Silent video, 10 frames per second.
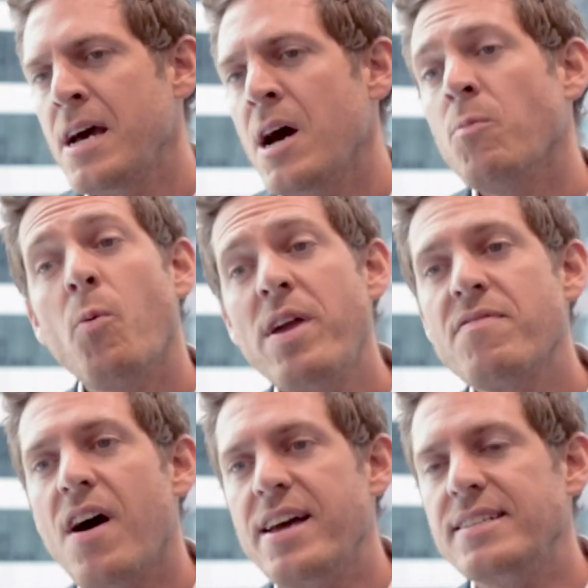What we
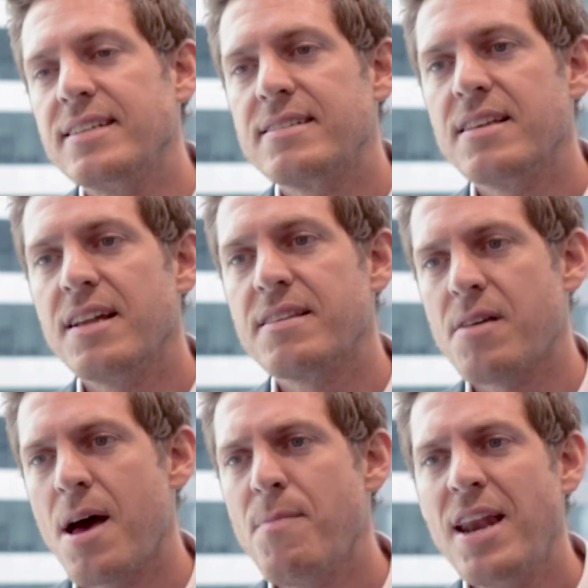find is that
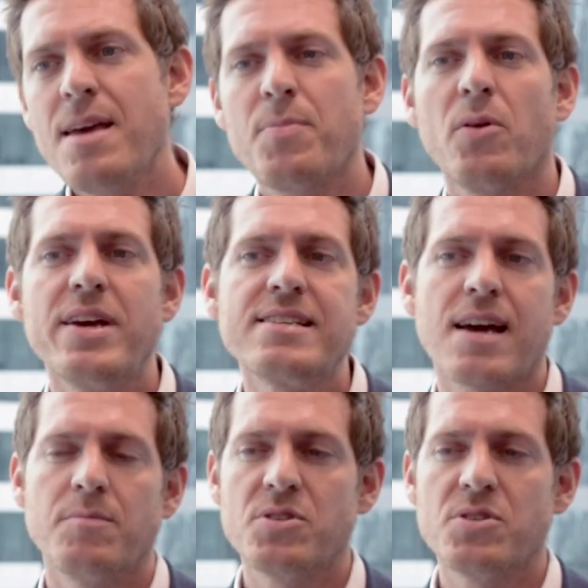uh, many employees come